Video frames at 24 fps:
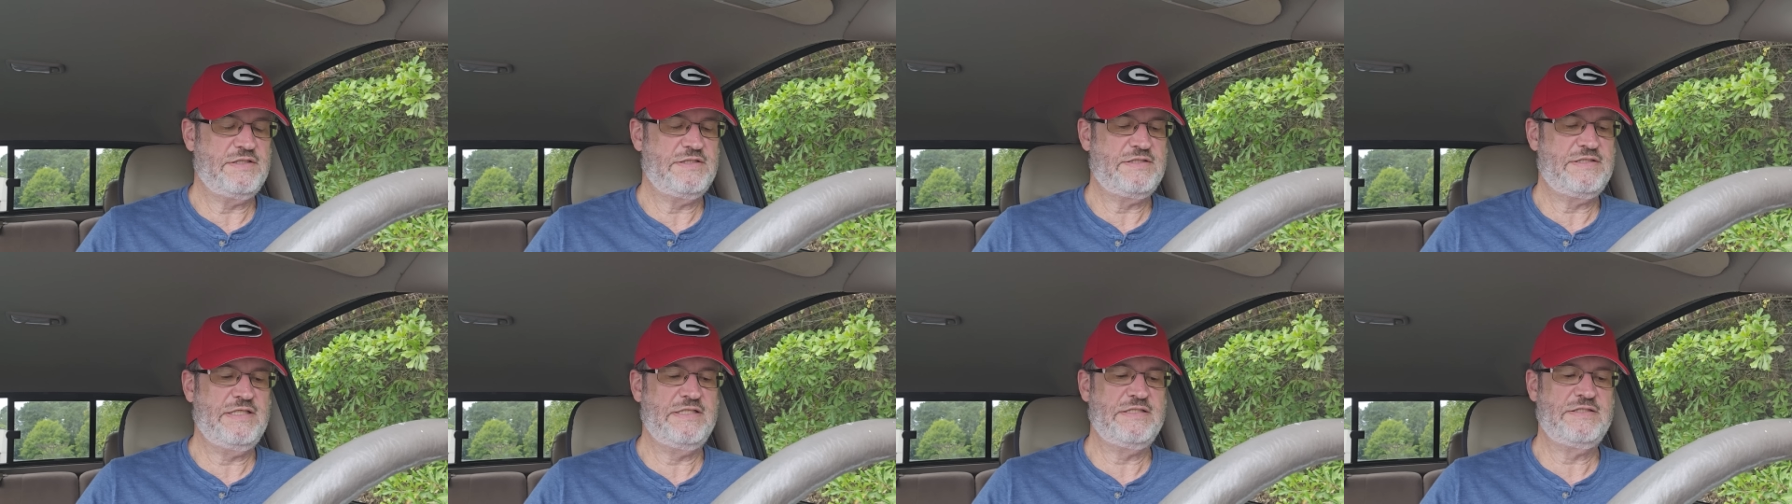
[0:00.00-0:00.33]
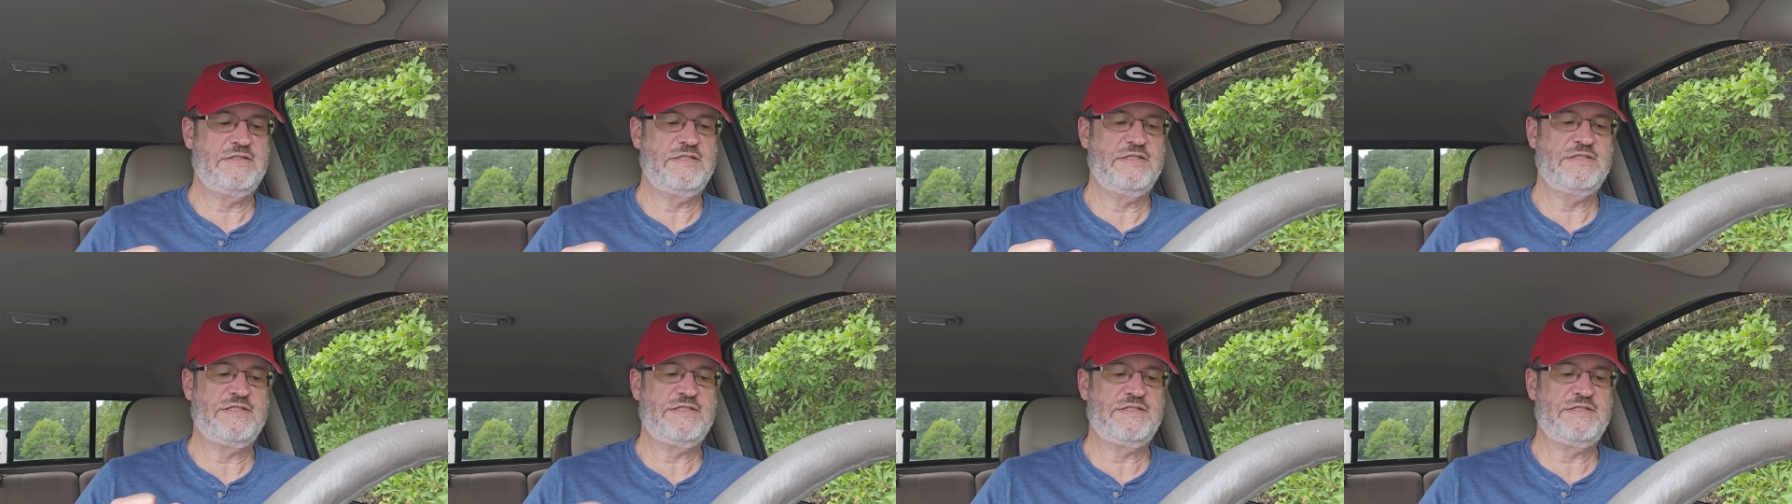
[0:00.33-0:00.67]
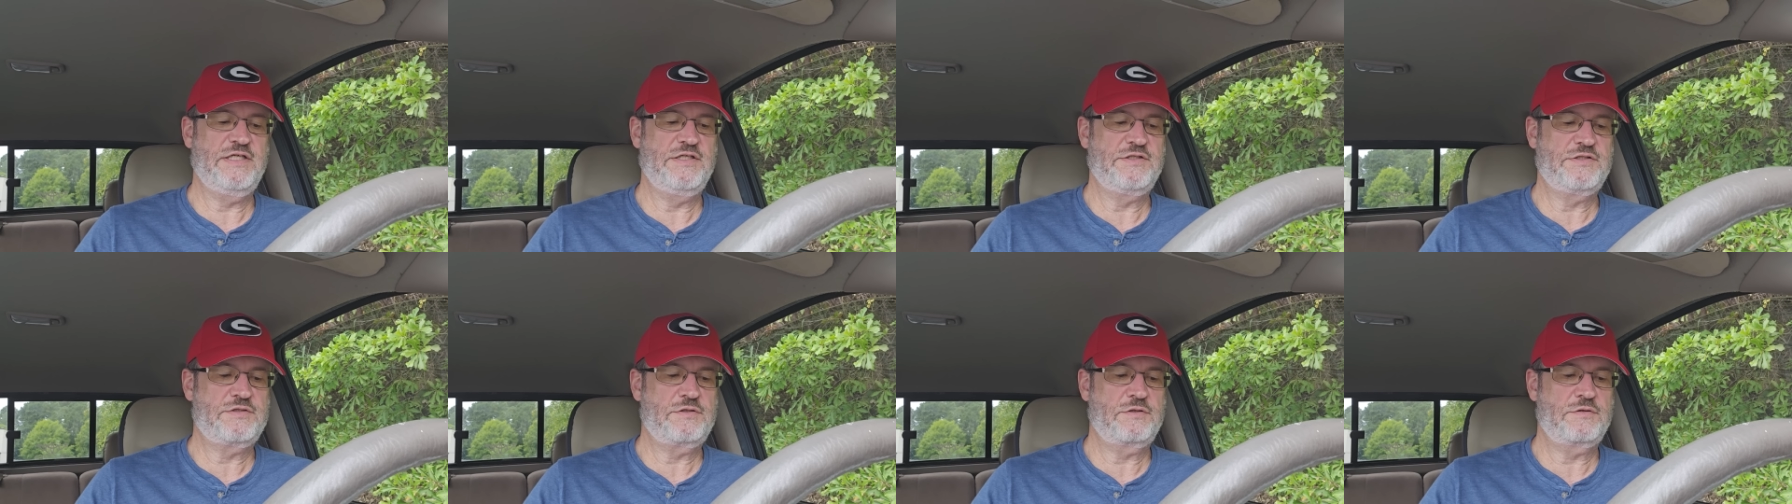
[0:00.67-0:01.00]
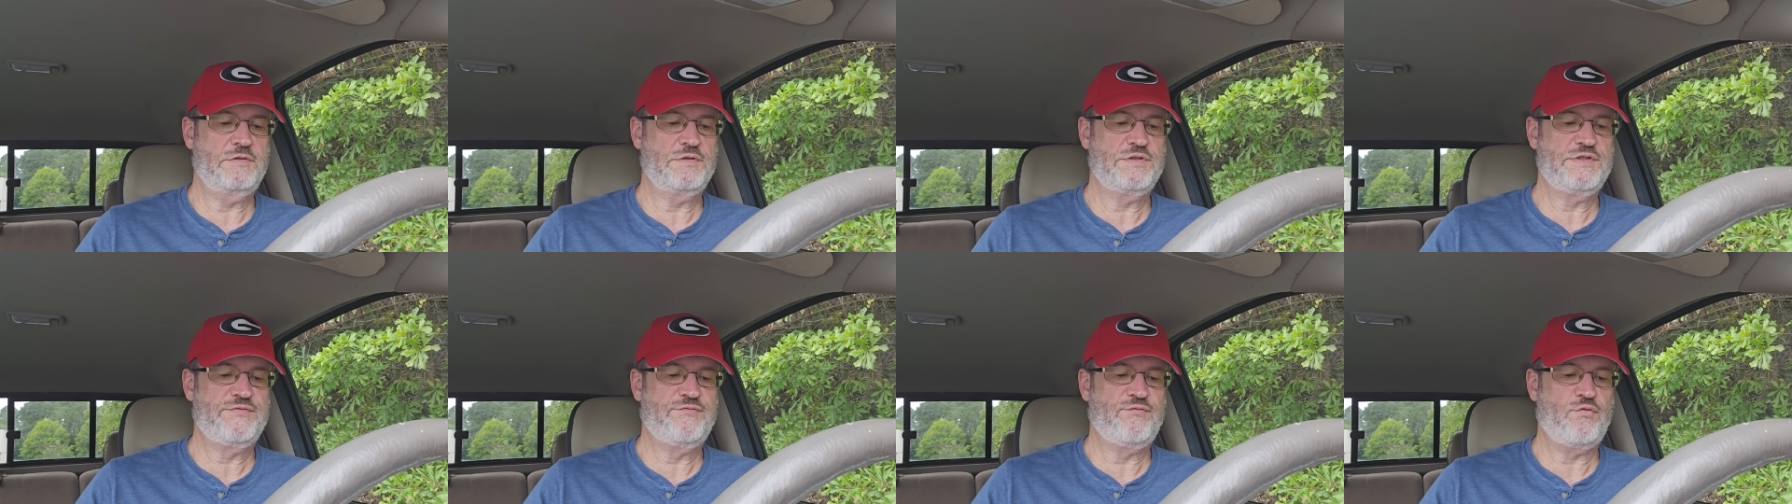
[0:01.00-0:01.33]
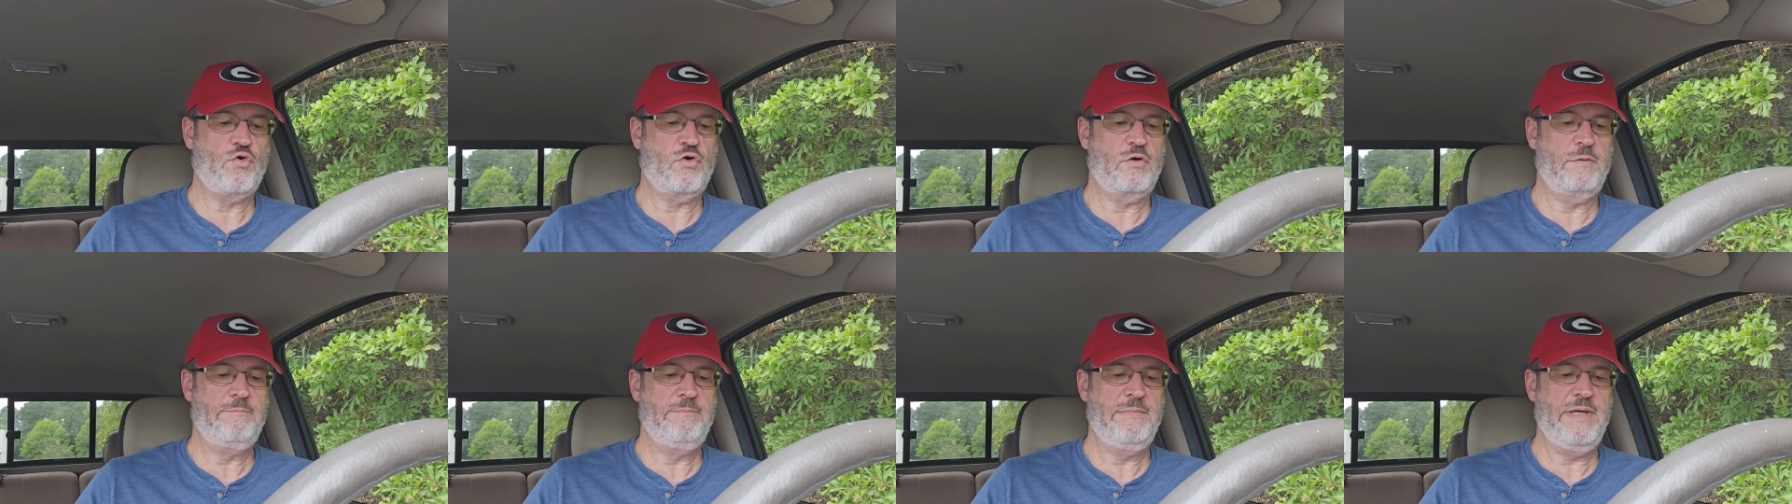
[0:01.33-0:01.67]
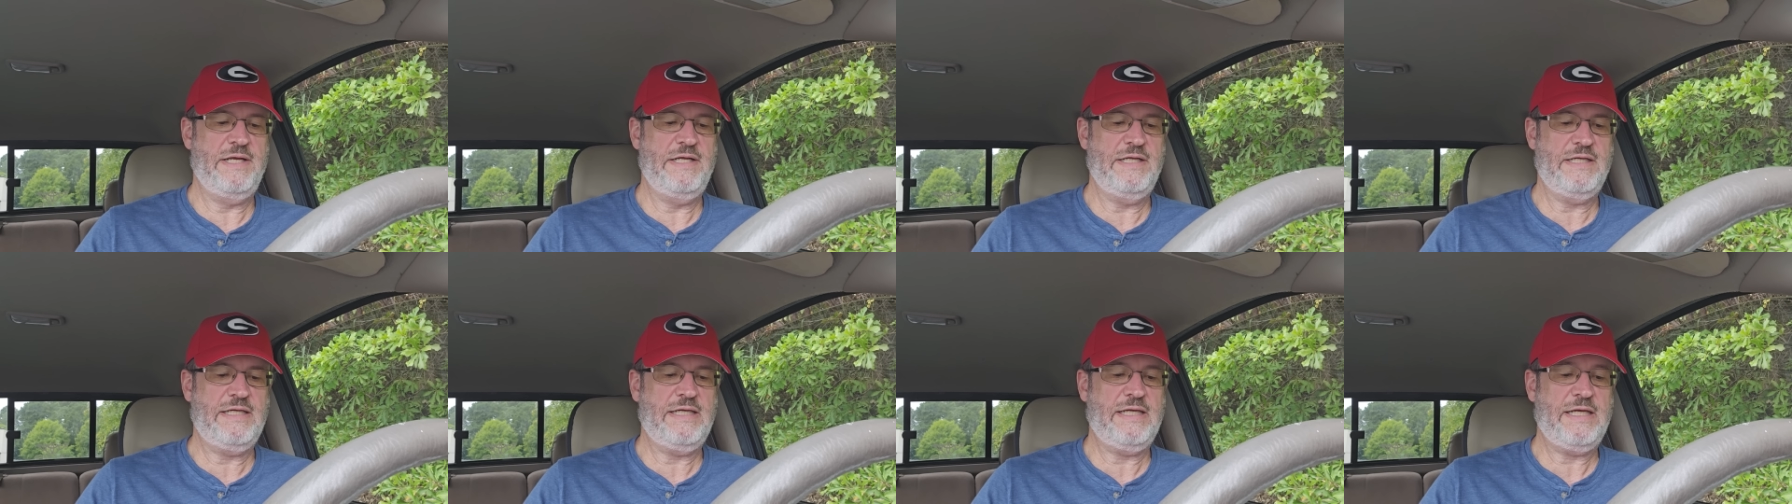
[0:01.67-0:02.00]
It says the Centers for
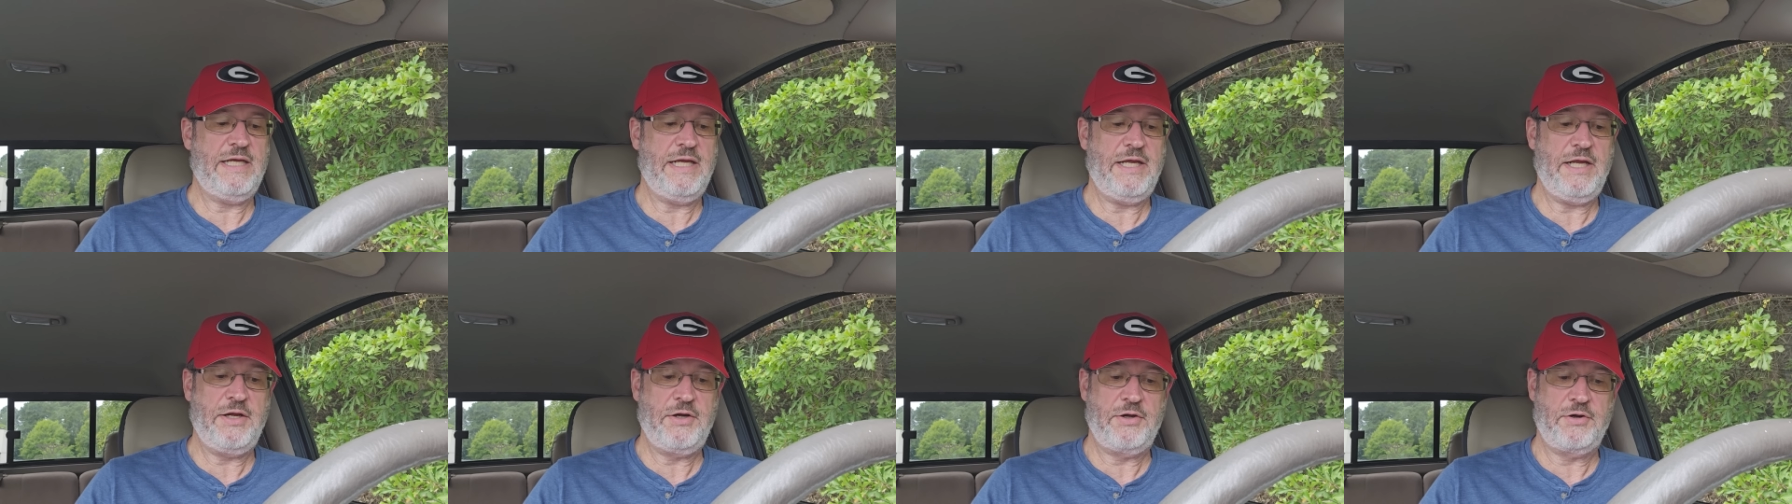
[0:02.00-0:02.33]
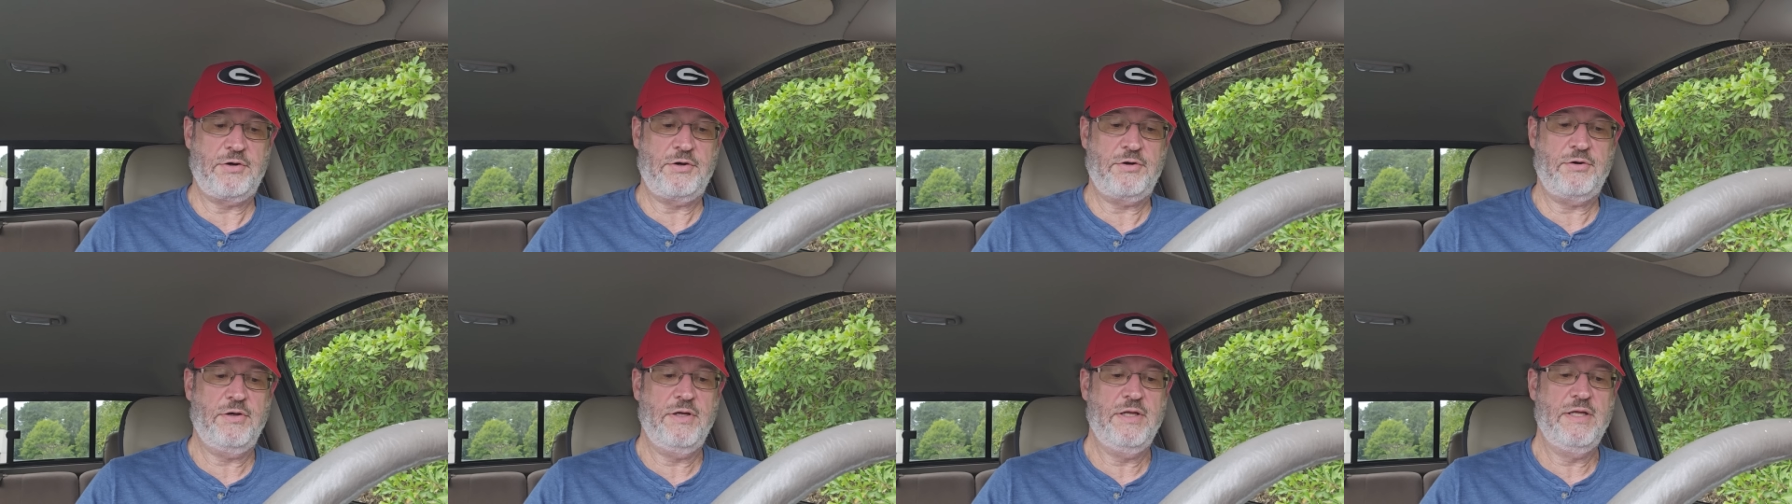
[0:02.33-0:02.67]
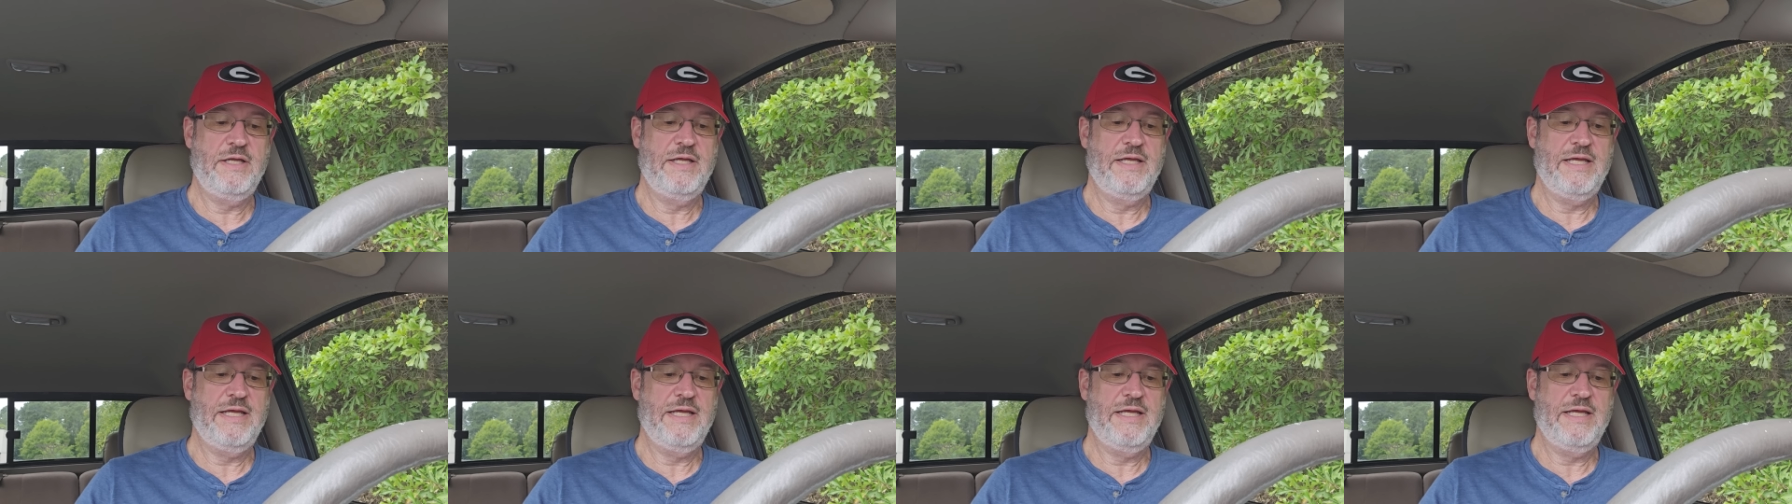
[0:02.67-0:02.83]
Medicare